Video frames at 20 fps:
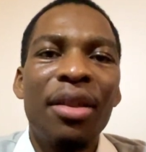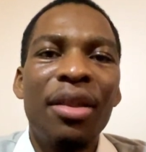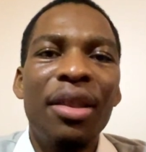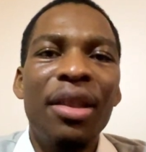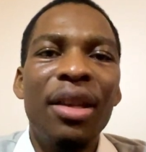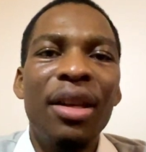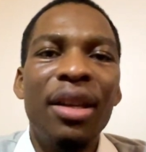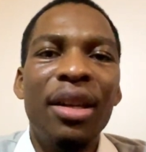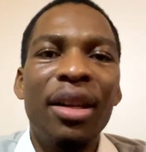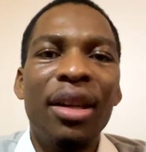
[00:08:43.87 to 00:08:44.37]

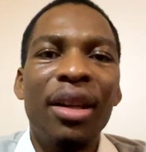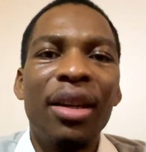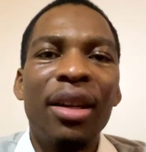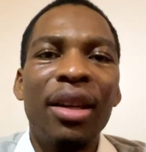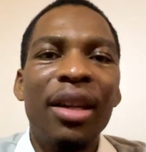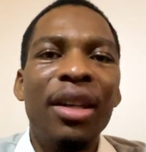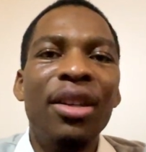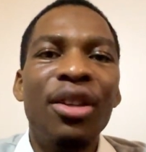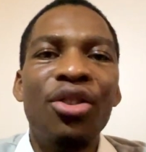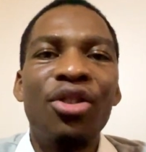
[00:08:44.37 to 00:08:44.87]
the
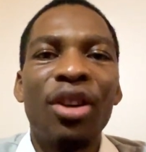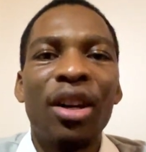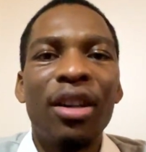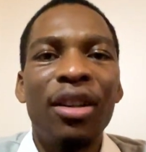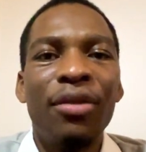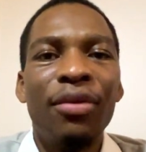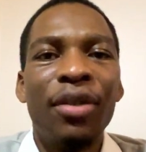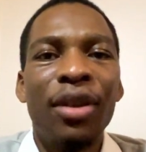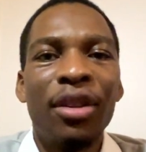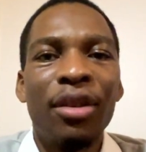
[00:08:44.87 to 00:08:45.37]
initial
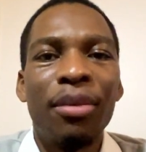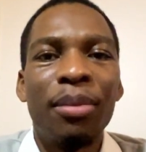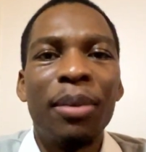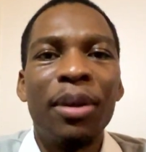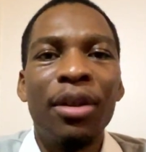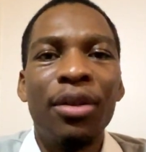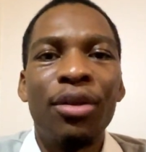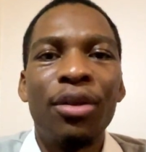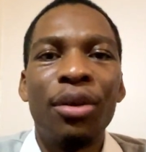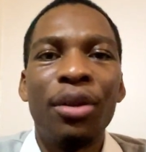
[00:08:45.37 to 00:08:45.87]

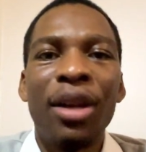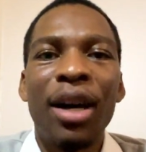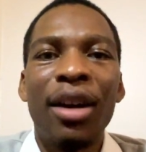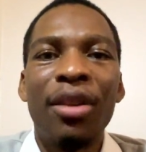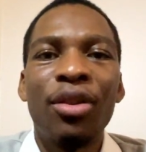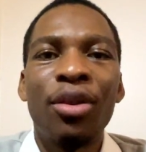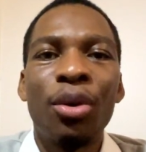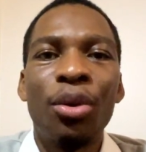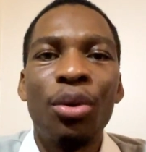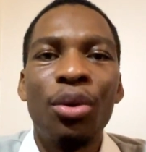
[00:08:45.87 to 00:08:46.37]
investment. So
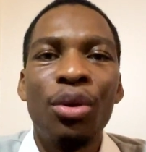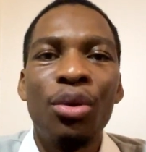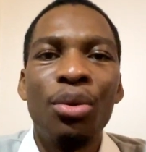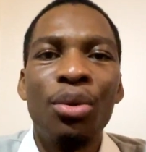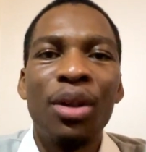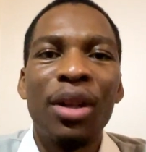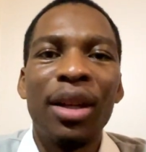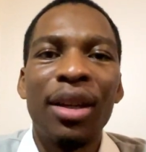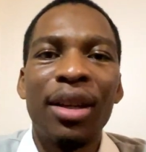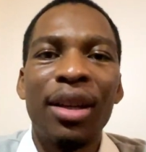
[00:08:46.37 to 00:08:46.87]
that's how you
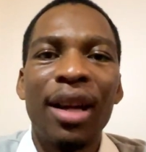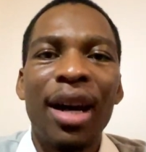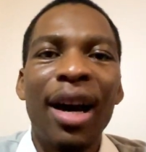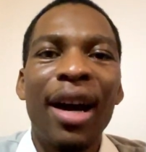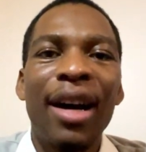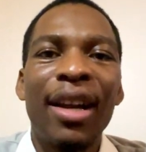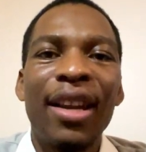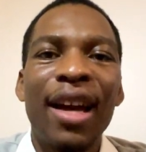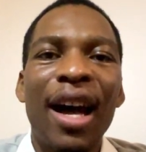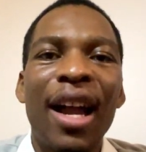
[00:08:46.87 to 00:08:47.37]
can
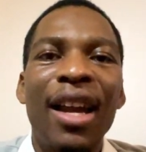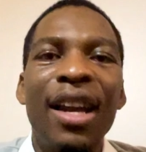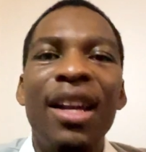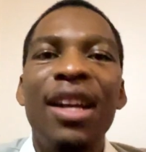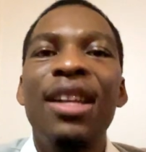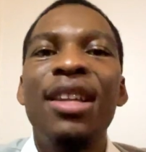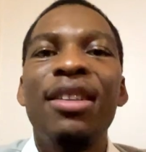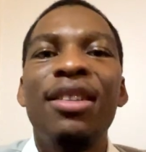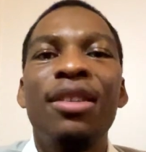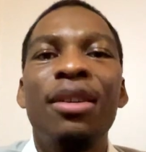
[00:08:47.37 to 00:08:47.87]
add a
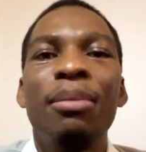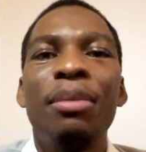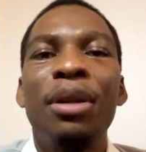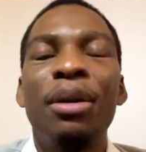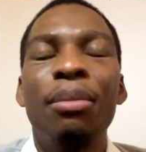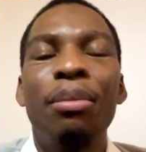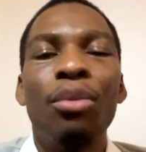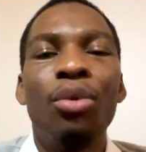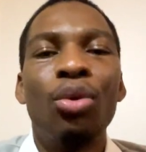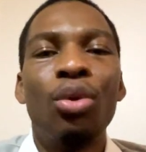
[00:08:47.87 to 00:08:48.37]
little
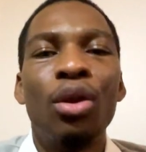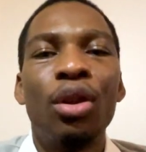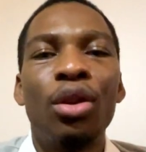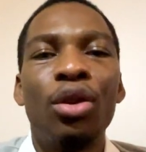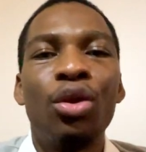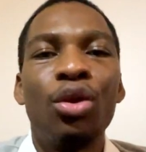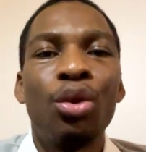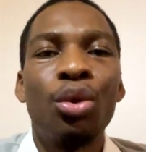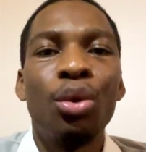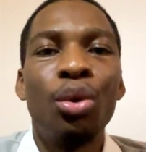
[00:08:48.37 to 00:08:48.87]
bit more
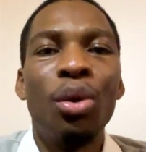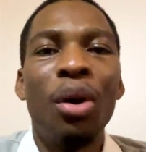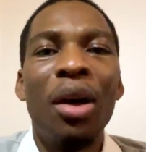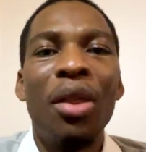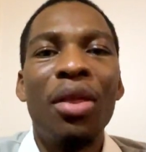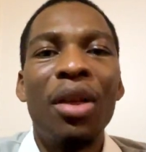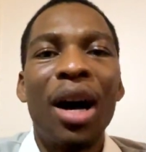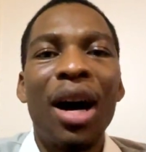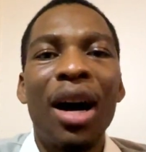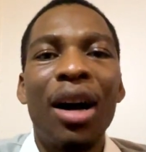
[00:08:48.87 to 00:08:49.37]
to
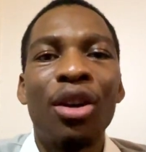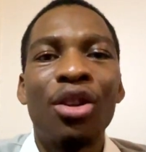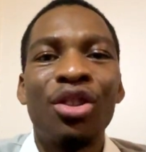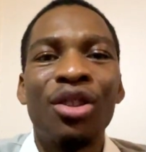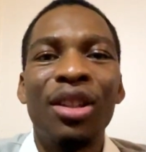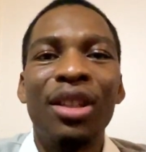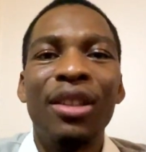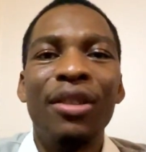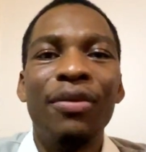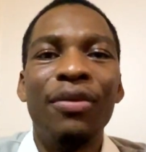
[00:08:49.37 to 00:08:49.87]
the
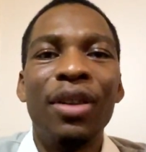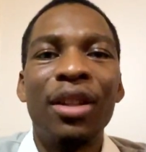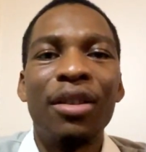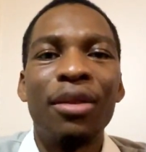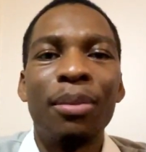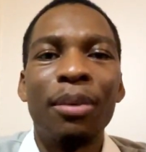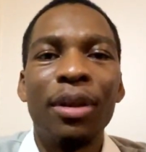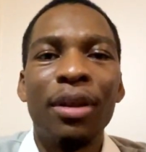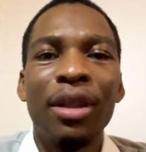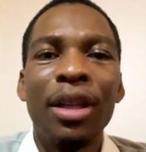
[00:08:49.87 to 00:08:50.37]
actual
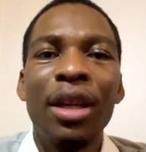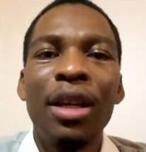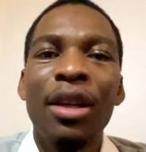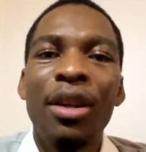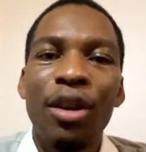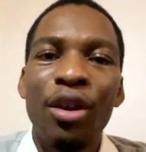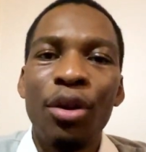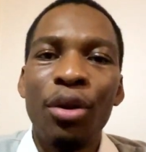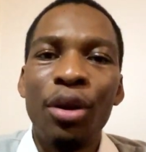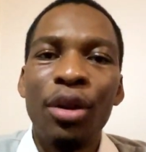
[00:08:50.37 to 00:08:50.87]
investment.
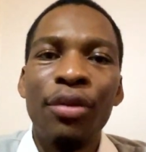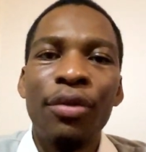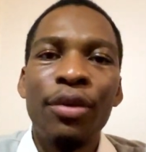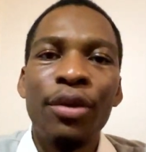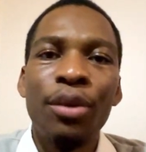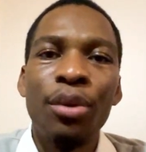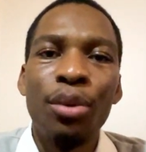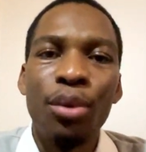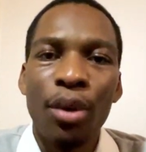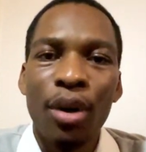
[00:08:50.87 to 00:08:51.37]
Now, if
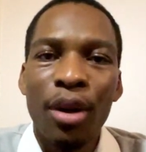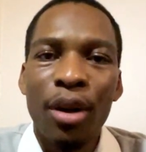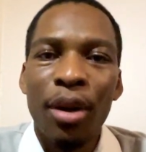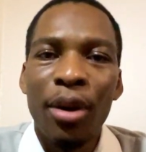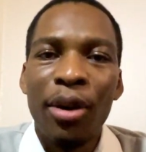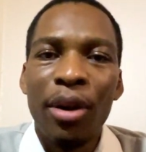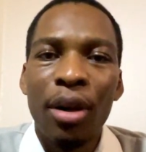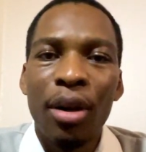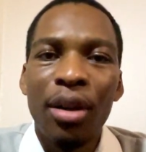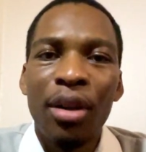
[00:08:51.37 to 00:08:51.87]
you
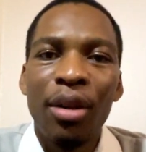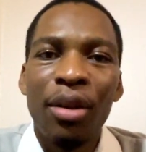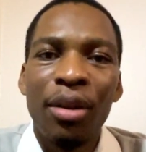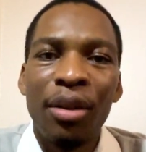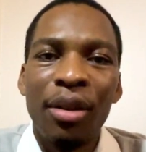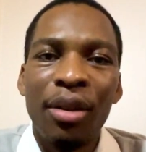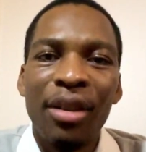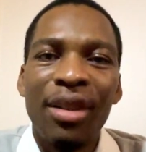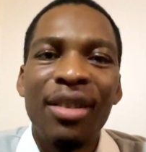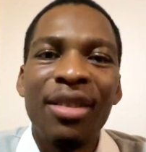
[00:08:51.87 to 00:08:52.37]

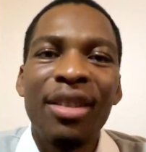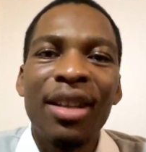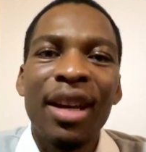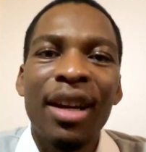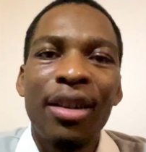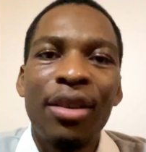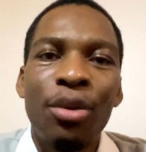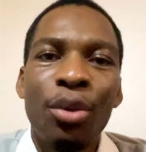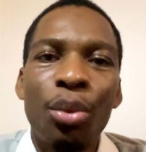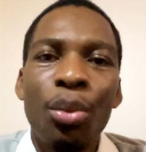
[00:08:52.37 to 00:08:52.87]

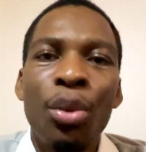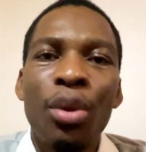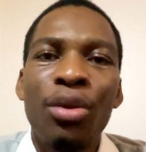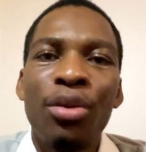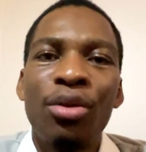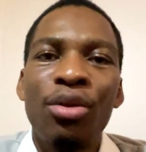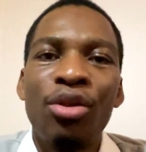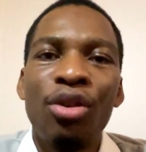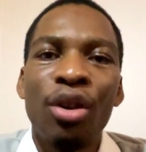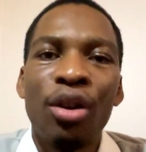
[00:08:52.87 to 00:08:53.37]
decide to
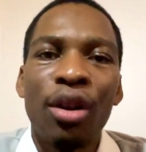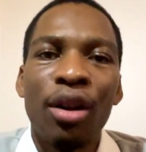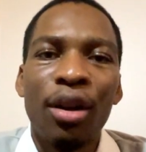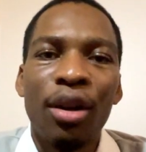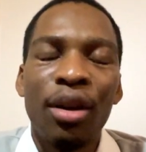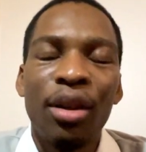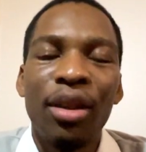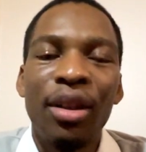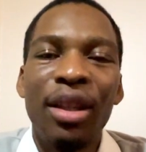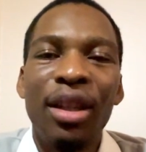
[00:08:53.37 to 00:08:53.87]
withdraw
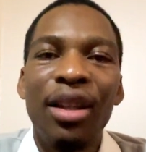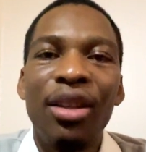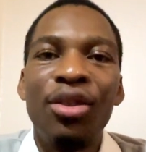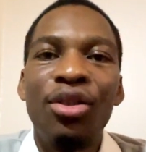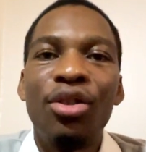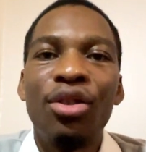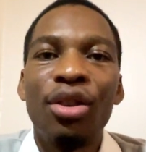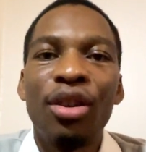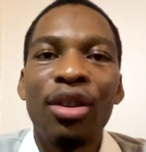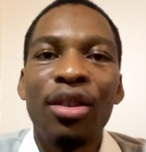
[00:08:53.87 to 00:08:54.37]
the
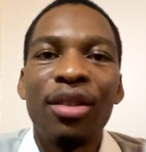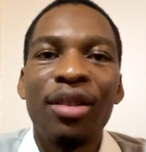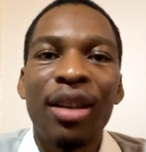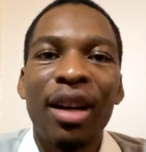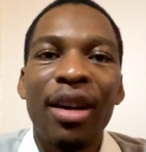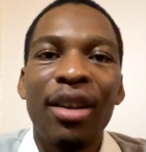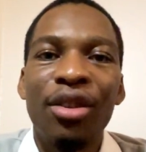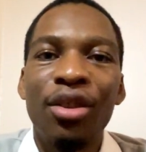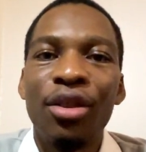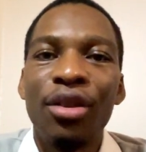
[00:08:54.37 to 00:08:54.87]
interest
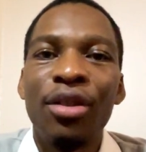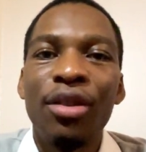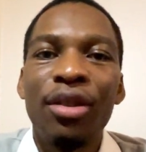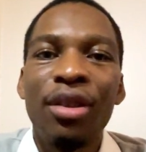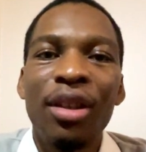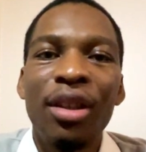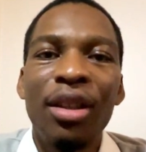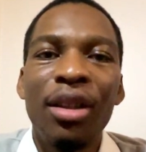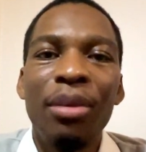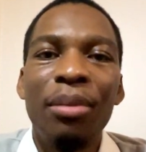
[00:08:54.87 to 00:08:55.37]
and just
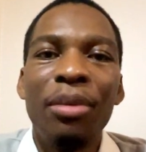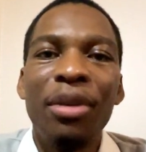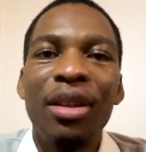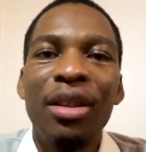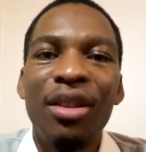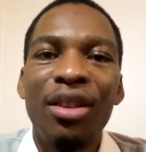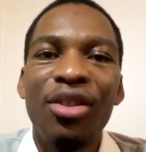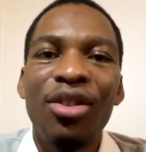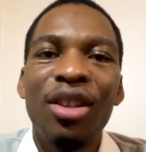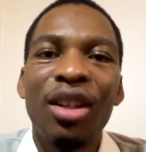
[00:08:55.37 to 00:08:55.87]
keep the
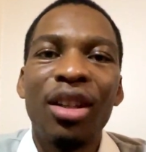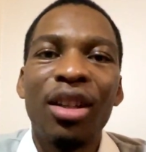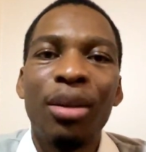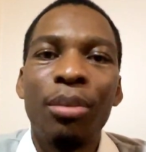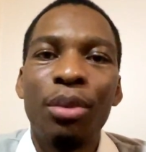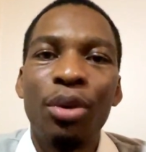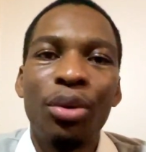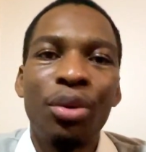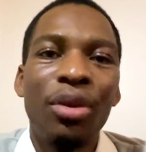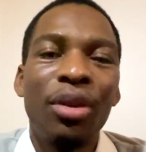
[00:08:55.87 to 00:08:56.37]
initial
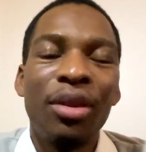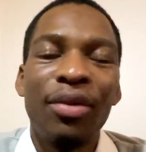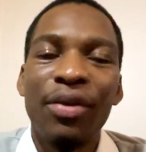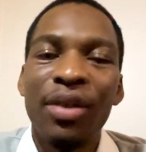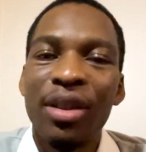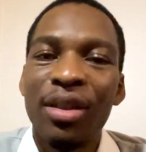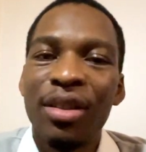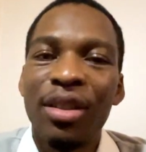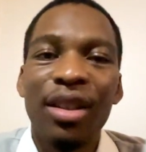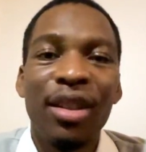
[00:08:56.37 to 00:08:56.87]
amount
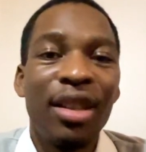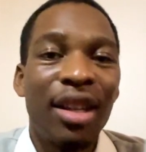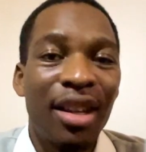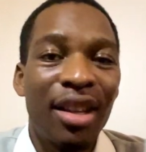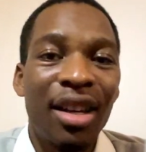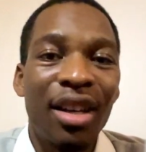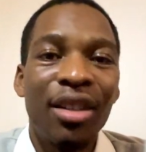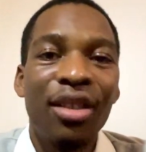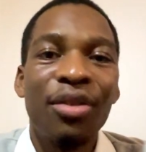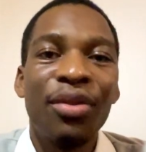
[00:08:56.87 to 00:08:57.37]
invested, then
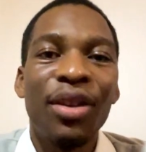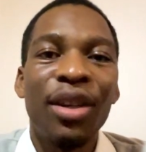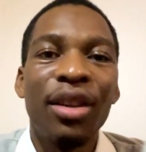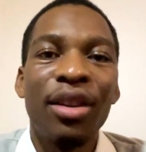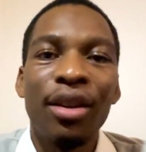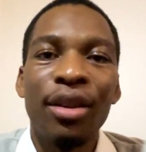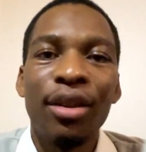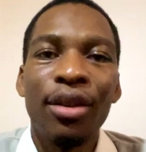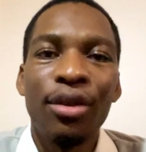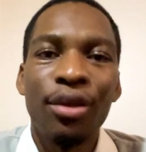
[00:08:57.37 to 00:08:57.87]
that's fine
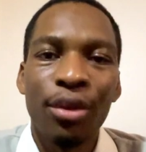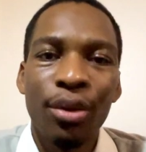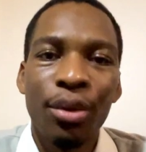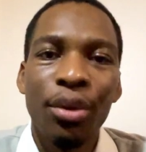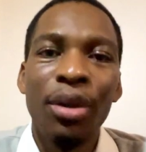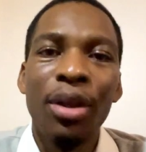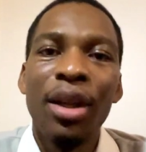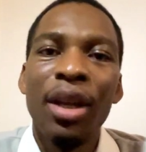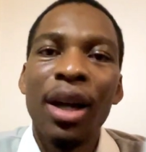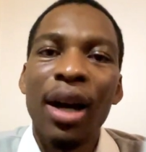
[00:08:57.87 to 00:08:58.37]

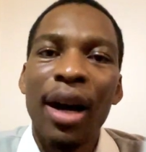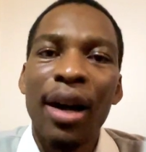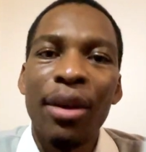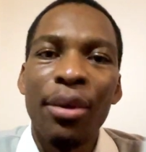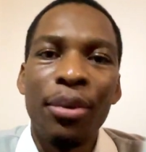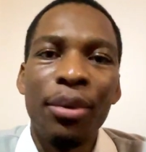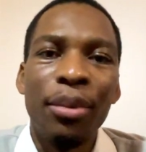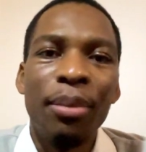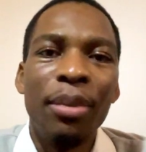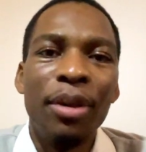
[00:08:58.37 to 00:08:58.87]
also, and it
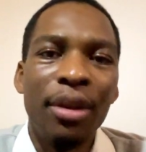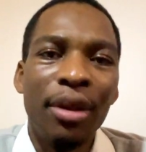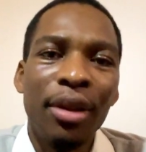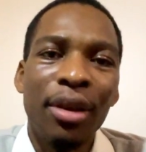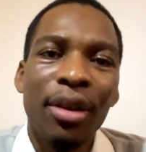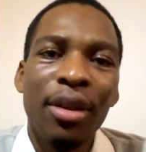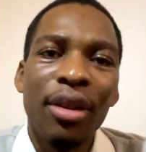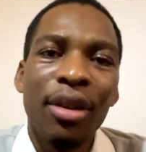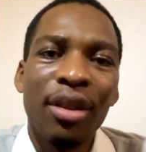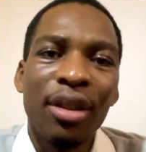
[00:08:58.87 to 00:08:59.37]
would be
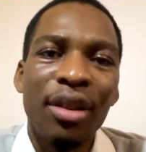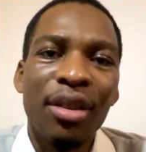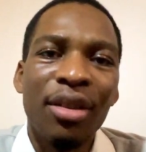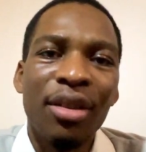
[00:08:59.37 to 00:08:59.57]
the